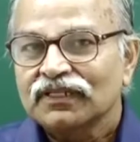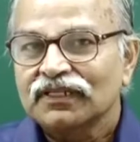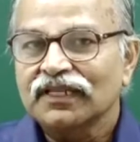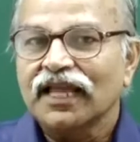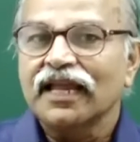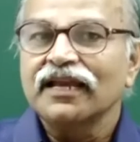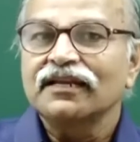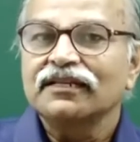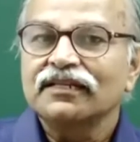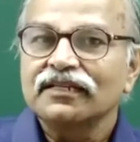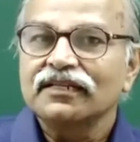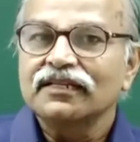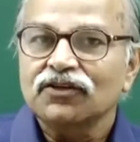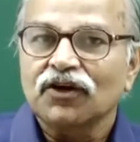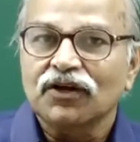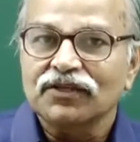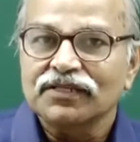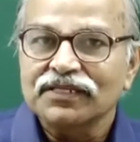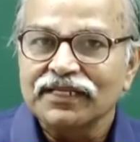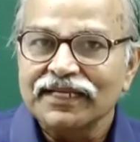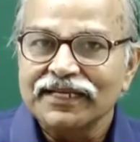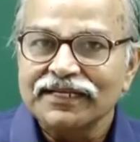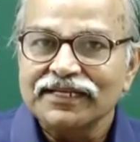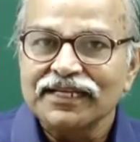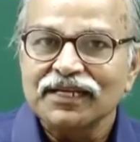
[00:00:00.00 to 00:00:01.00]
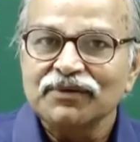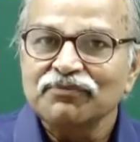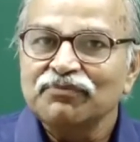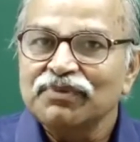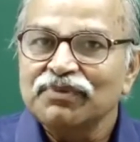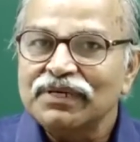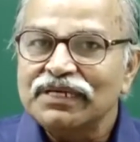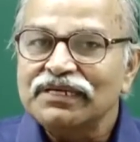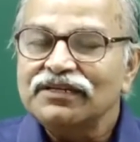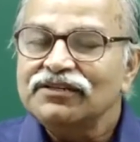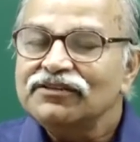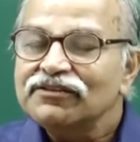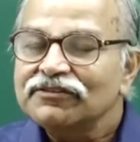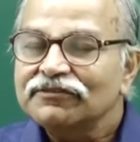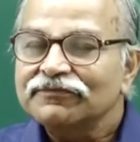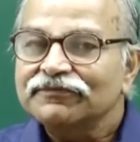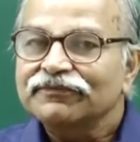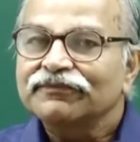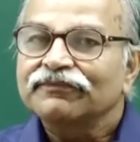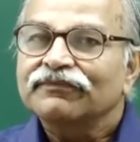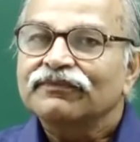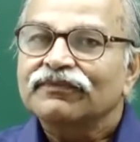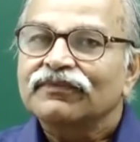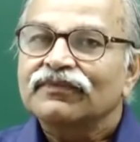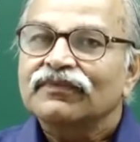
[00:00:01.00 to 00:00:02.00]
like this oscillating bead,
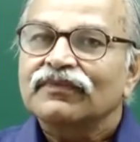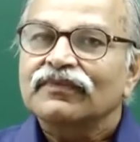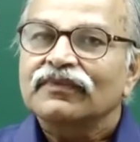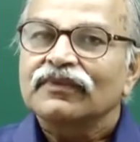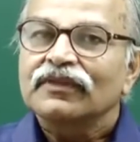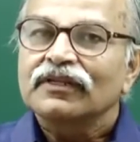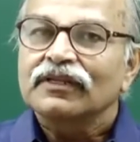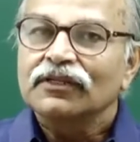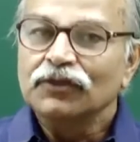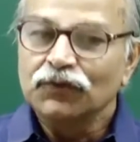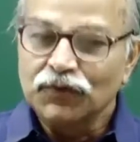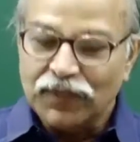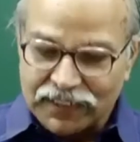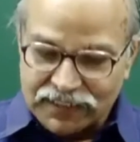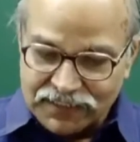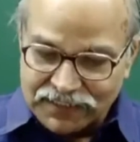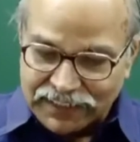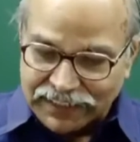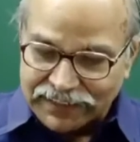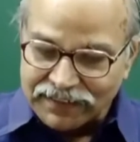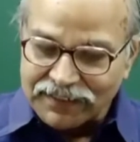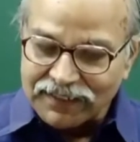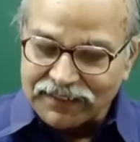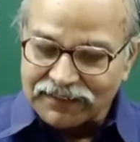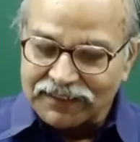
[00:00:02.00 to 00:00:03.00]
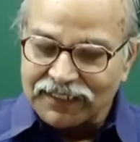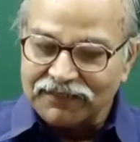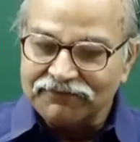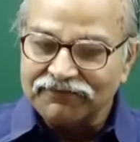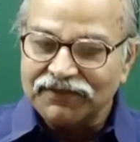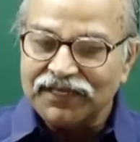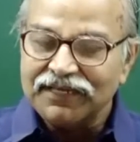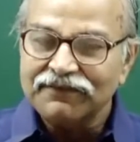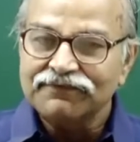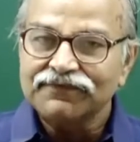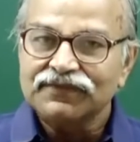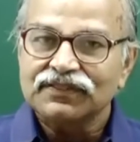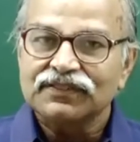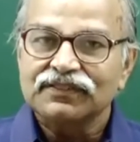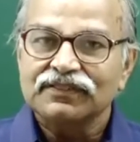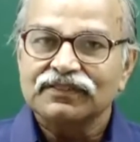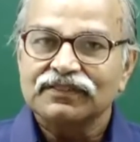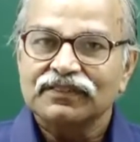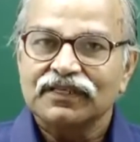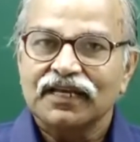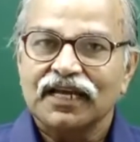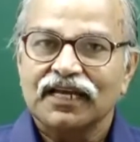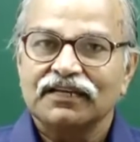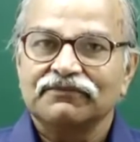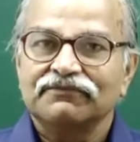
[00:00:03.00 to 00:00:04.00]
you are sending the
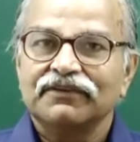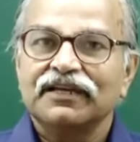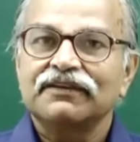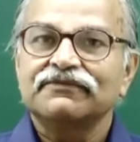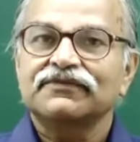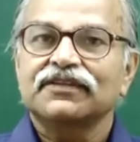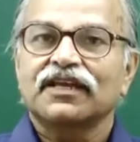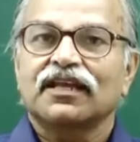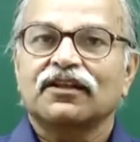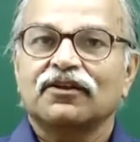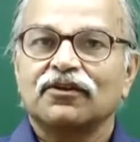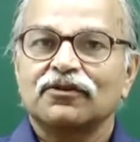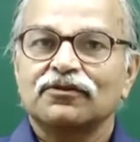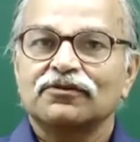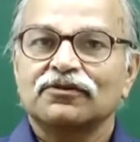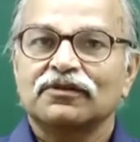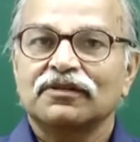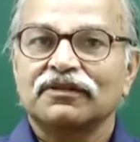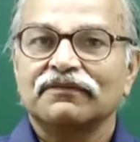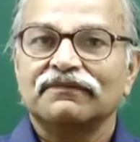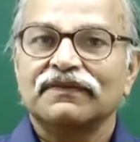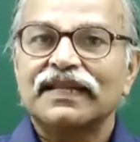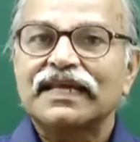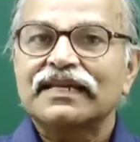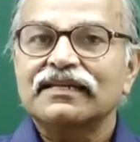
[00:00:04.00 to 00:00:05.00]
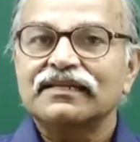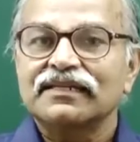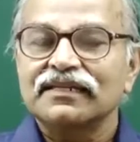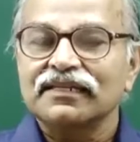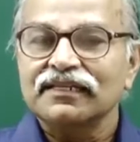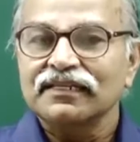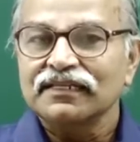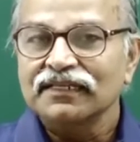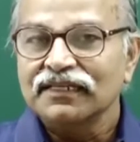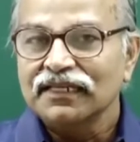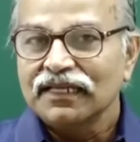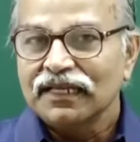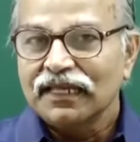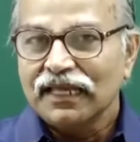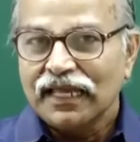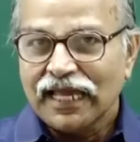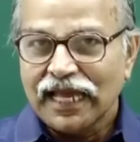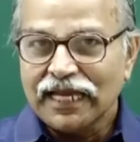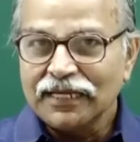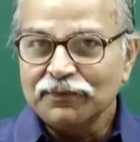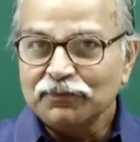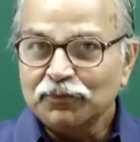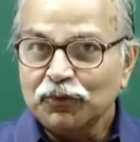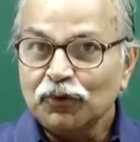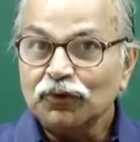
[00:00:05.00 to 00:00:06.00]
waves and waves are also reflecting,
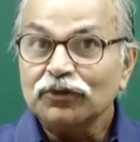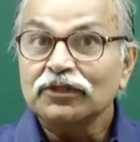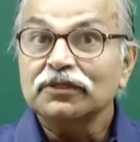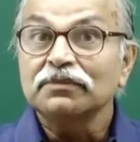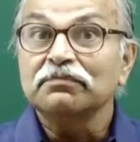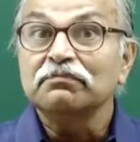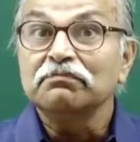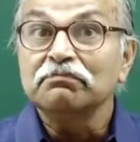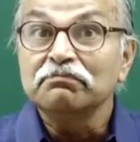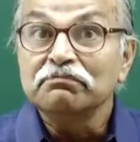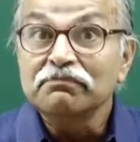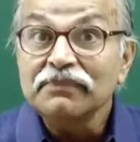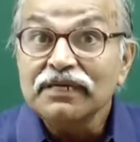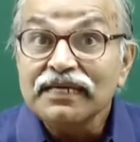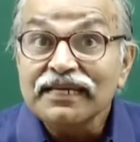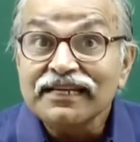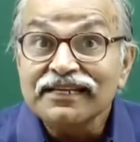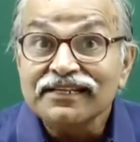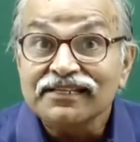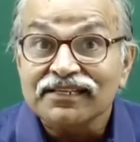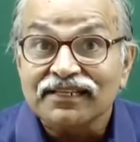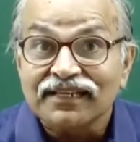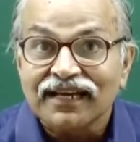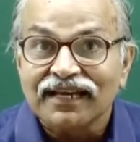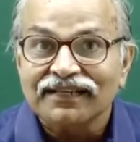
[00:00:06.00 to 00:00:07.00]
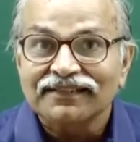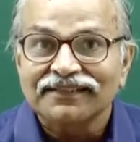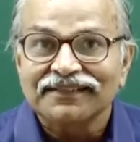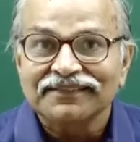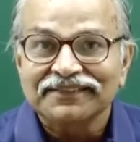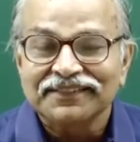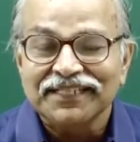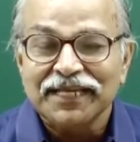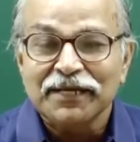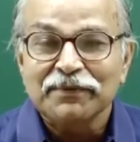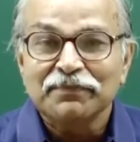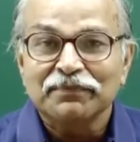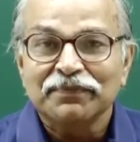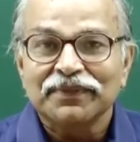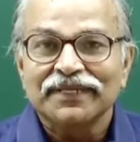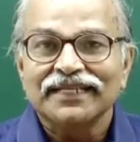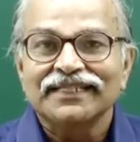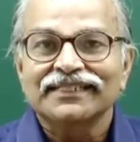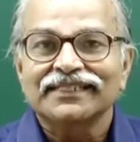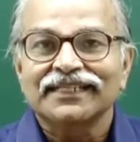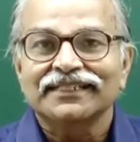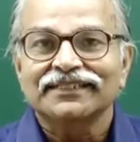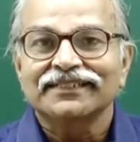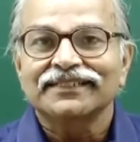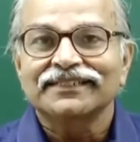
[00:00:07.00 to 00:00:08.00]
and both meet at the same
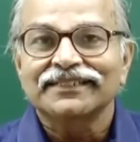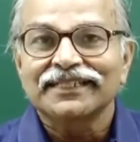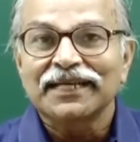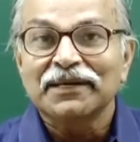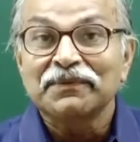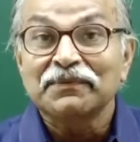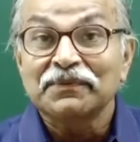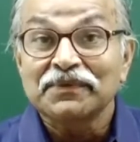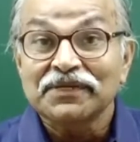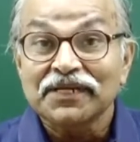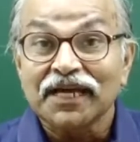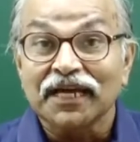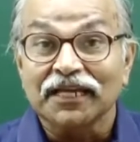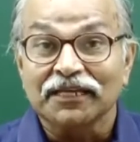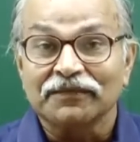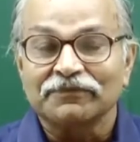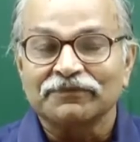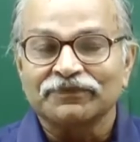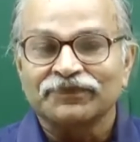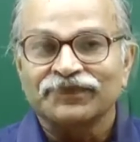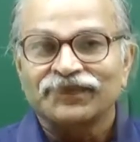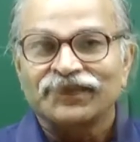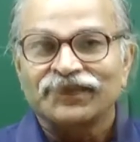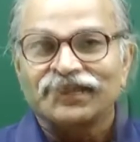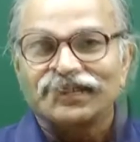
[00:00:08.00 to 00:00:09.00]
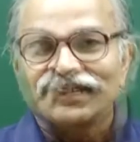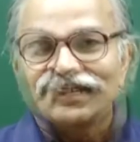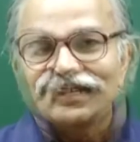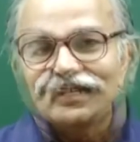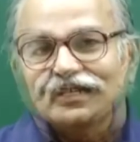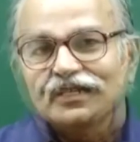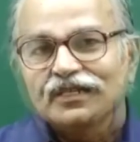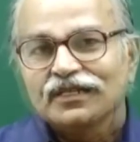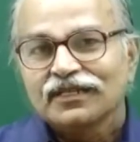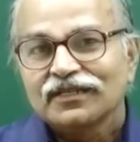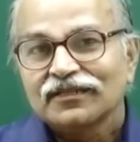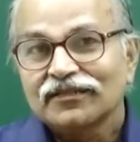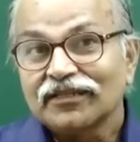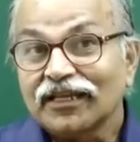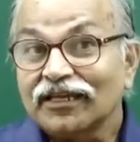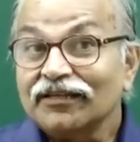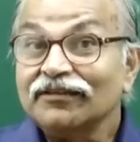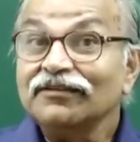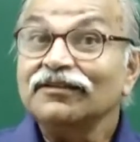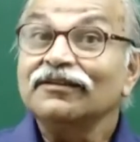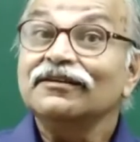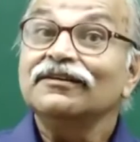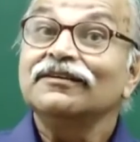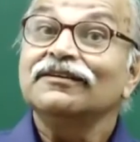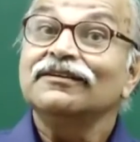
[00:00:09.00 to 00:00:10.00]
place at the same time.
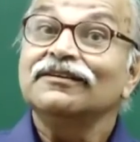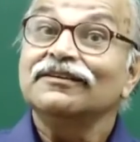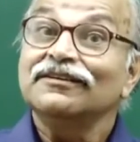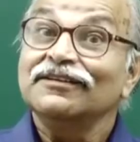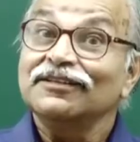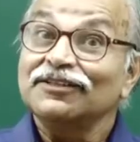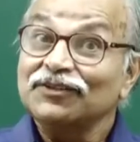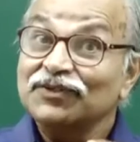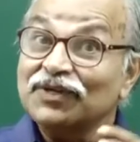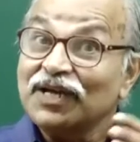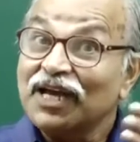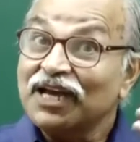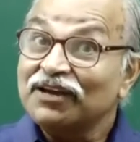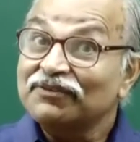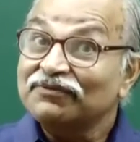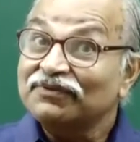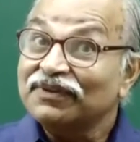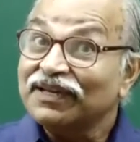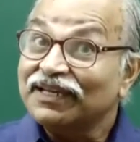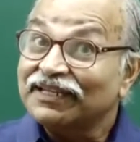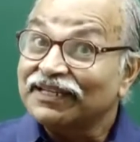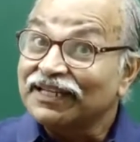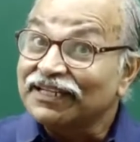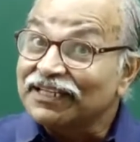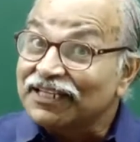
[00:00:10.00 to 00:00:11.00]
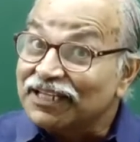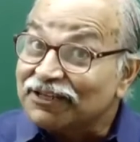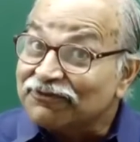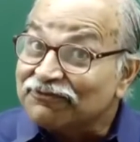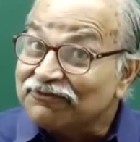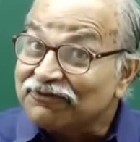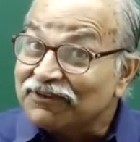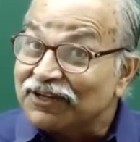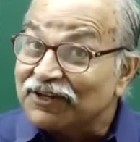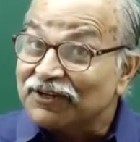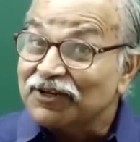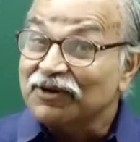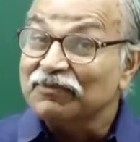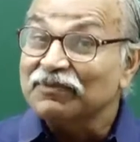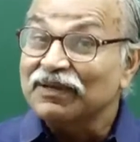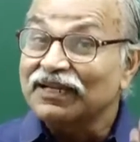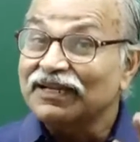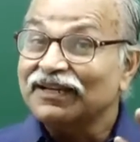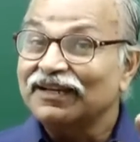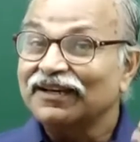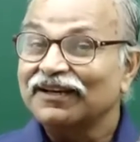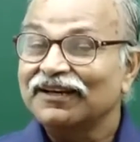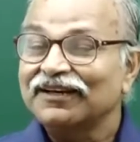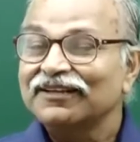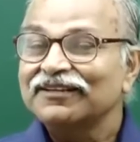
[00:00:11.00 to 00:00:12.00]
Then you have another
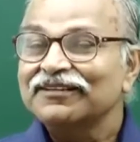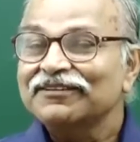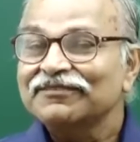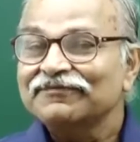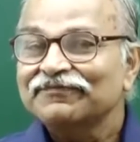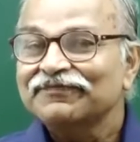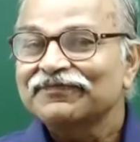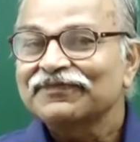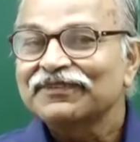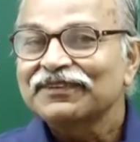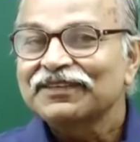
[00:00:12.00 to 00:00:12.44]
phenomena